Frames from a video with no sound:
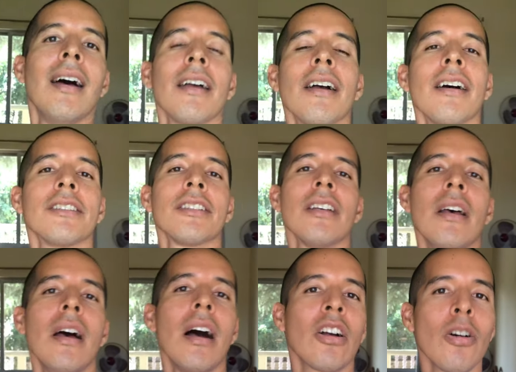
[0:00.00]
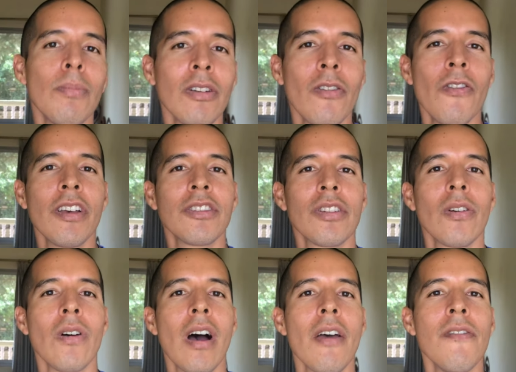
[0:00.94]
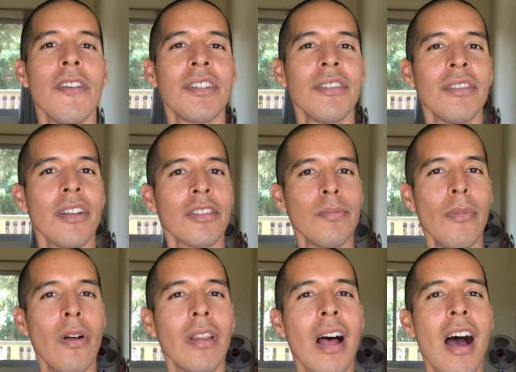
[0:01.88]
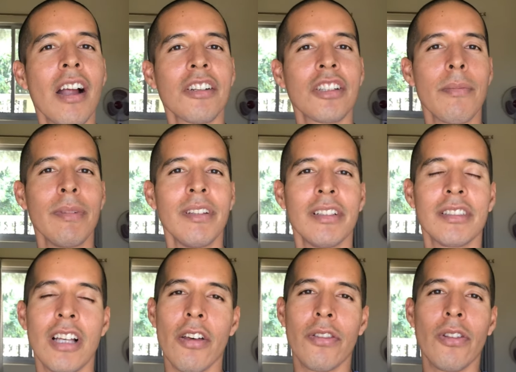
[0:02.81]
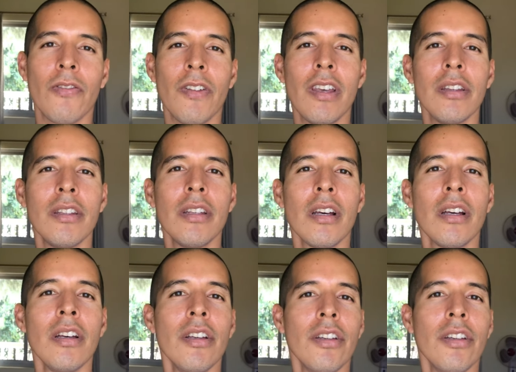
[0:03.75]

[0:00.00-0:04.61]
Hi guys, a couple of weeks ago I visited a small ashram in the south of India.